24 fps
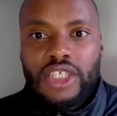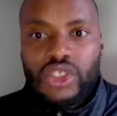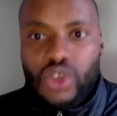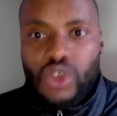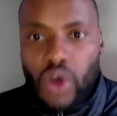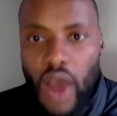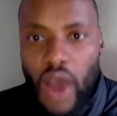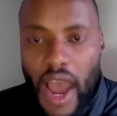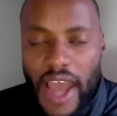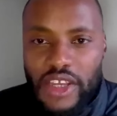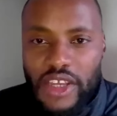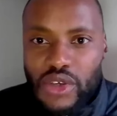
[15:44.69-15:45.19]

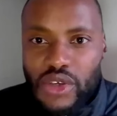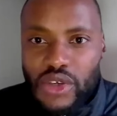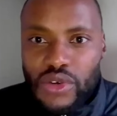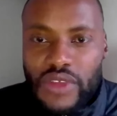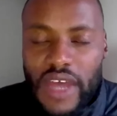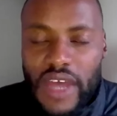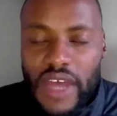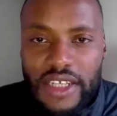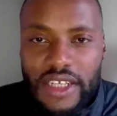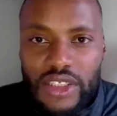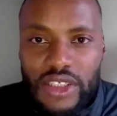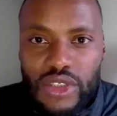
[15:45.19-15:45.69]
So I knew
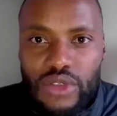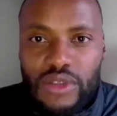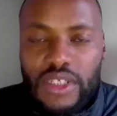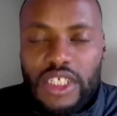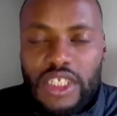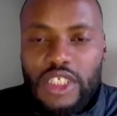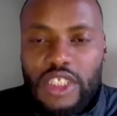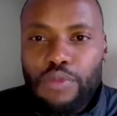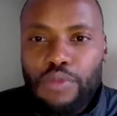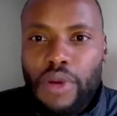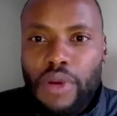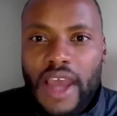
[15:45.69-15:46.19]
that as soon
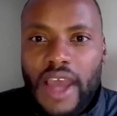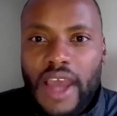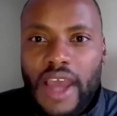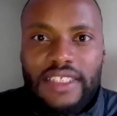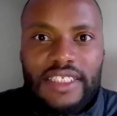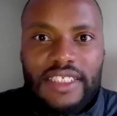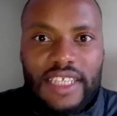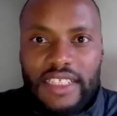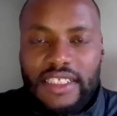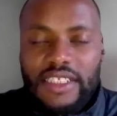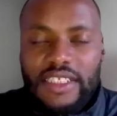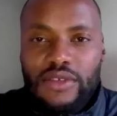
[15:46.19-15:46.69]
as price
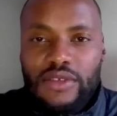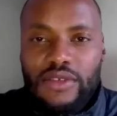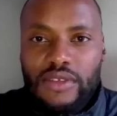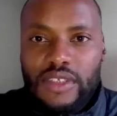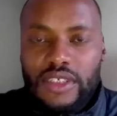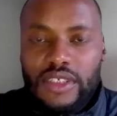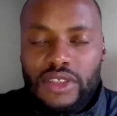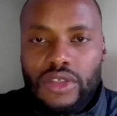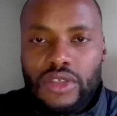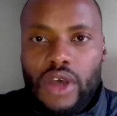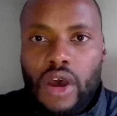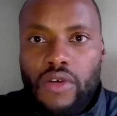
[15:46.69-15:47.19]
gets into
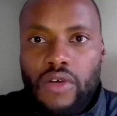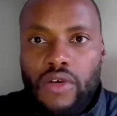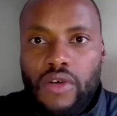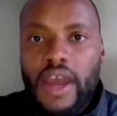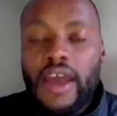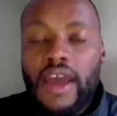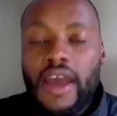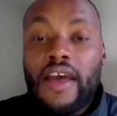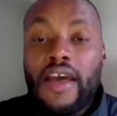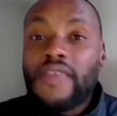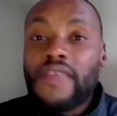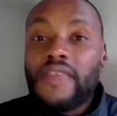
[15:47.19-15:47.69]
the zone,
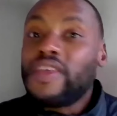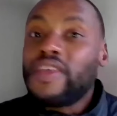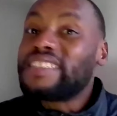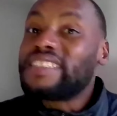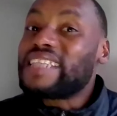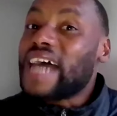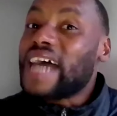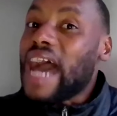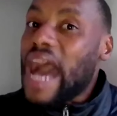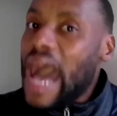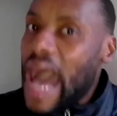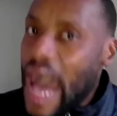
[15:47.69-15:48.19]
there's
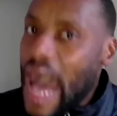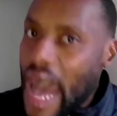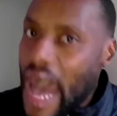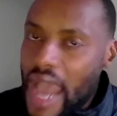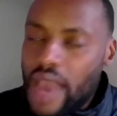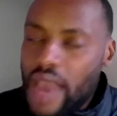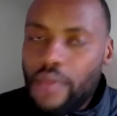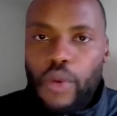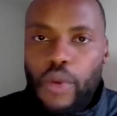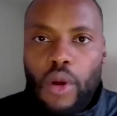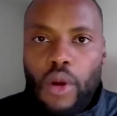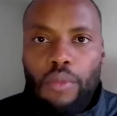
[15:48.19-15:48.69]
a
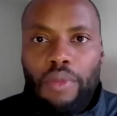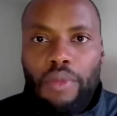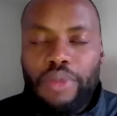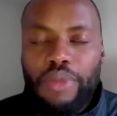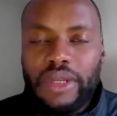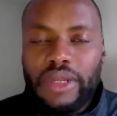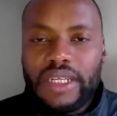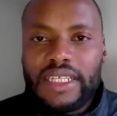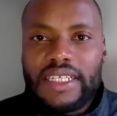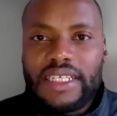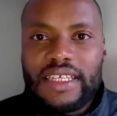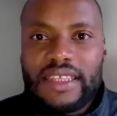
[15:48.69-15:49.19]
high
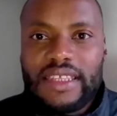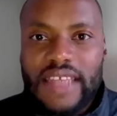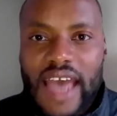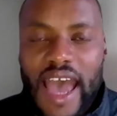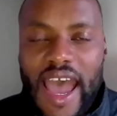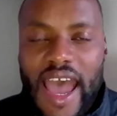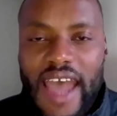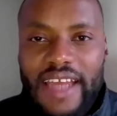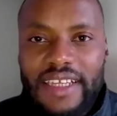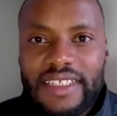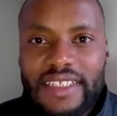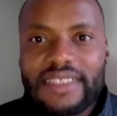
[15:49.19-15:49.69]
probability
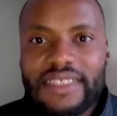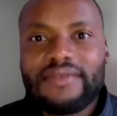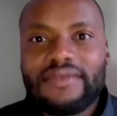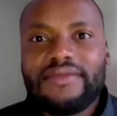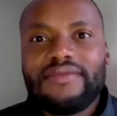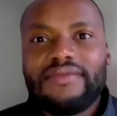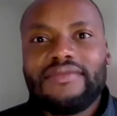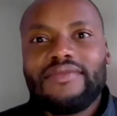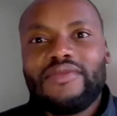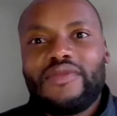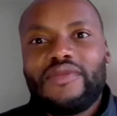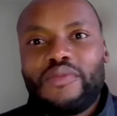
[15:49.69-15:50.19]
that
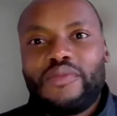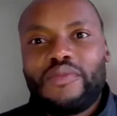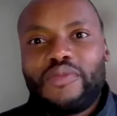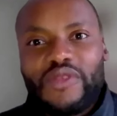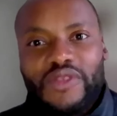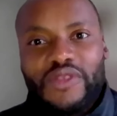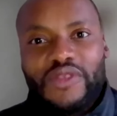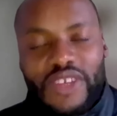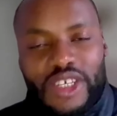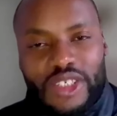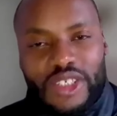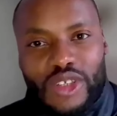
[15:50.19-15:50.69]

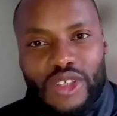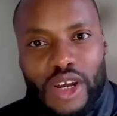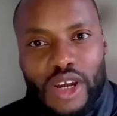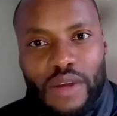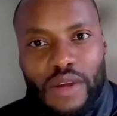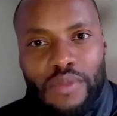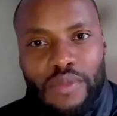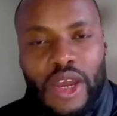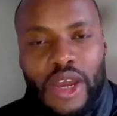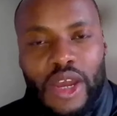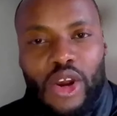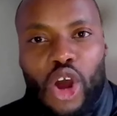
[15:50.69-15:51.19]
there's going
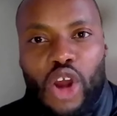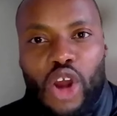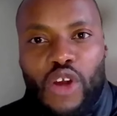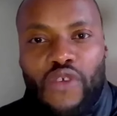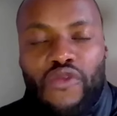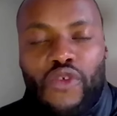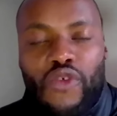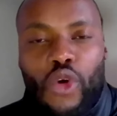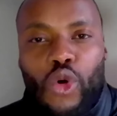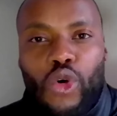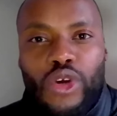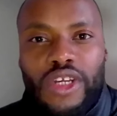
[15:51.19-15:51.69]
to be a lot
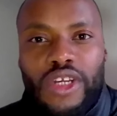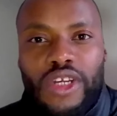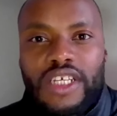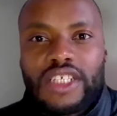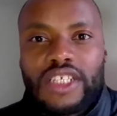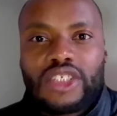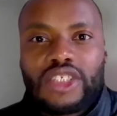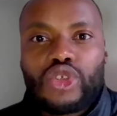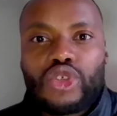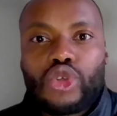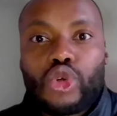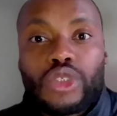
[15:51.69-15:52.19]
of
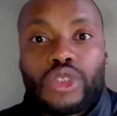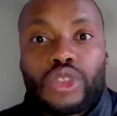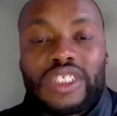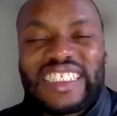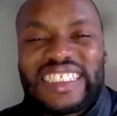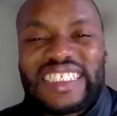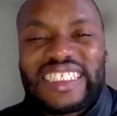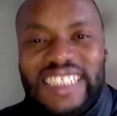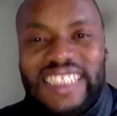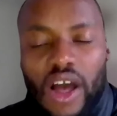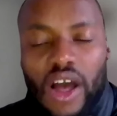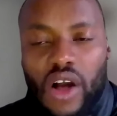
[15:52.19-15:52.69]
orders to
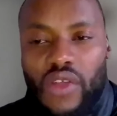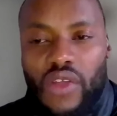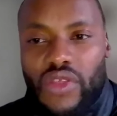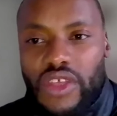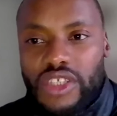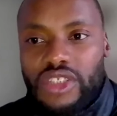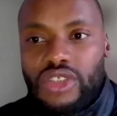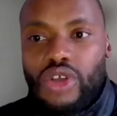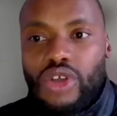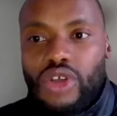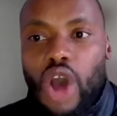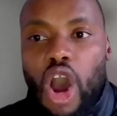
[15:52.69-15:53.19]
sell
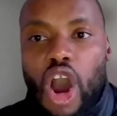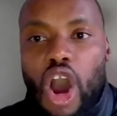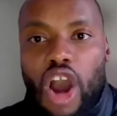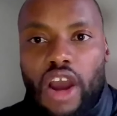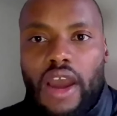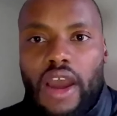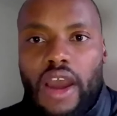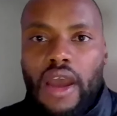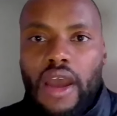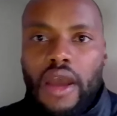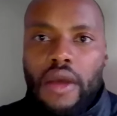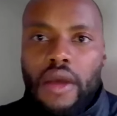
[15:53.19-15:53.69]
the
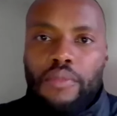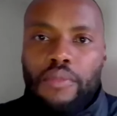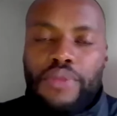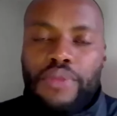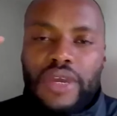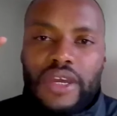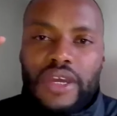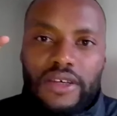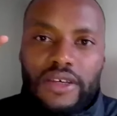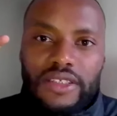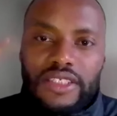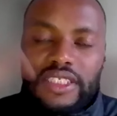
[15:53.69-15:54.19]
stock
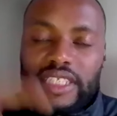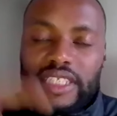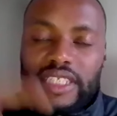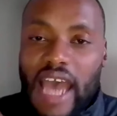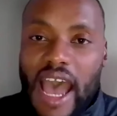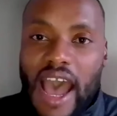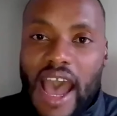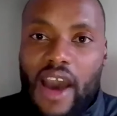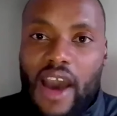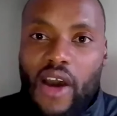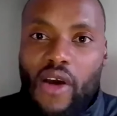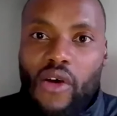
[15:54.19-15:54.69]
because
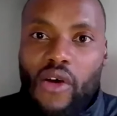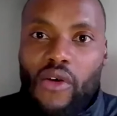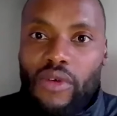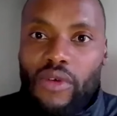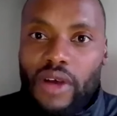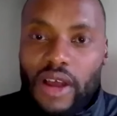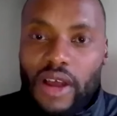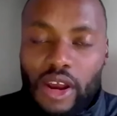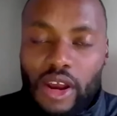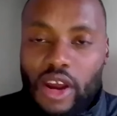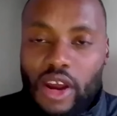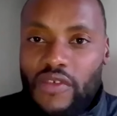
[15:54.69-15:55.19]
now
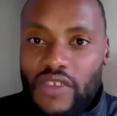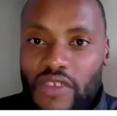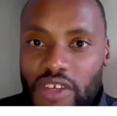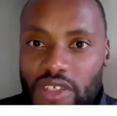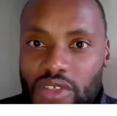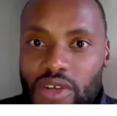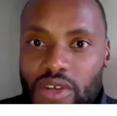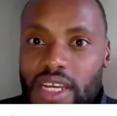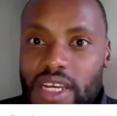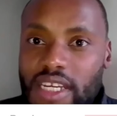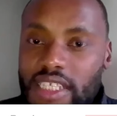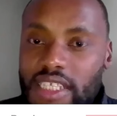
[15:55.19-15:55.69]
a lot of the
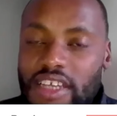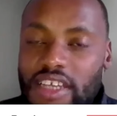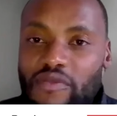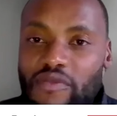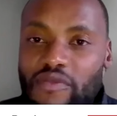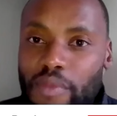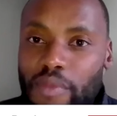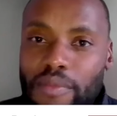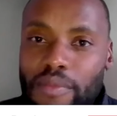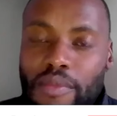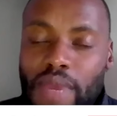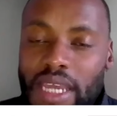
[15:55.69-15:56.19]
traders have
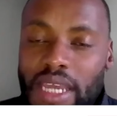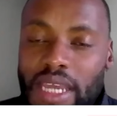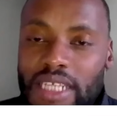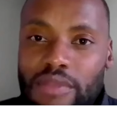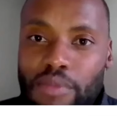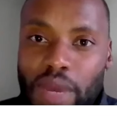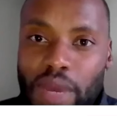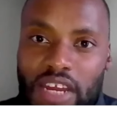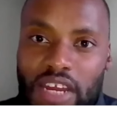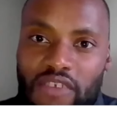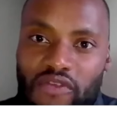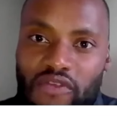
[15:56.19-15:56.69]
made
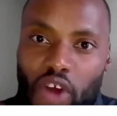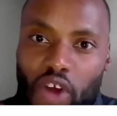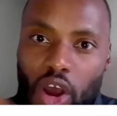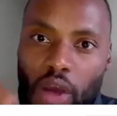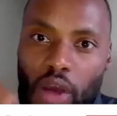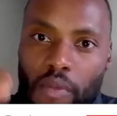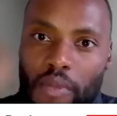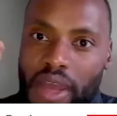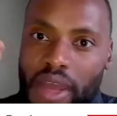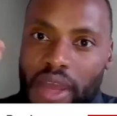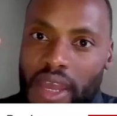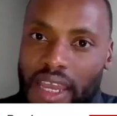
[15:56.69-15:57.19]
money
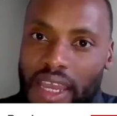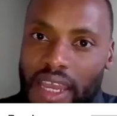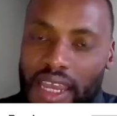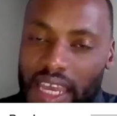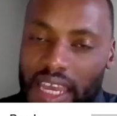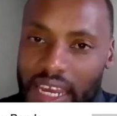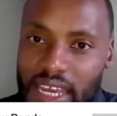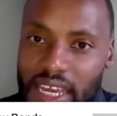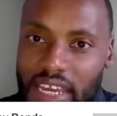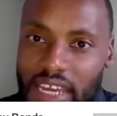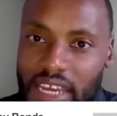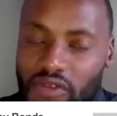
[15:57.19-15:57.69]
from
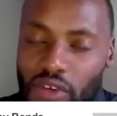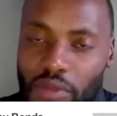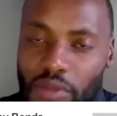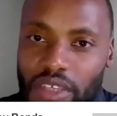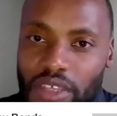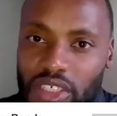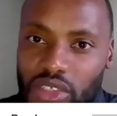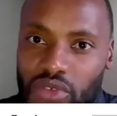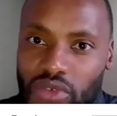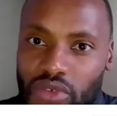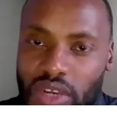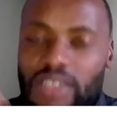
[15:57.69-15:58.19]
getting it from
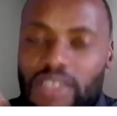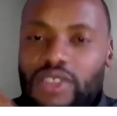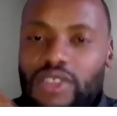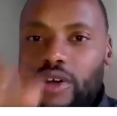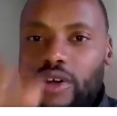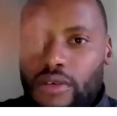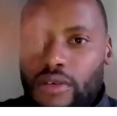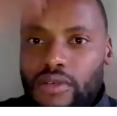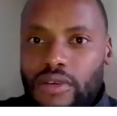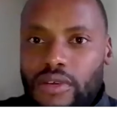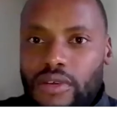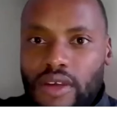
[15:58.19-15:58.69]
this green
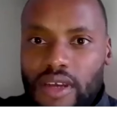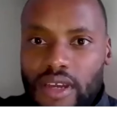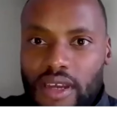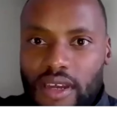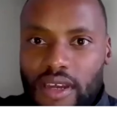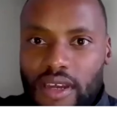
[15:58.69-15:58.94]
zone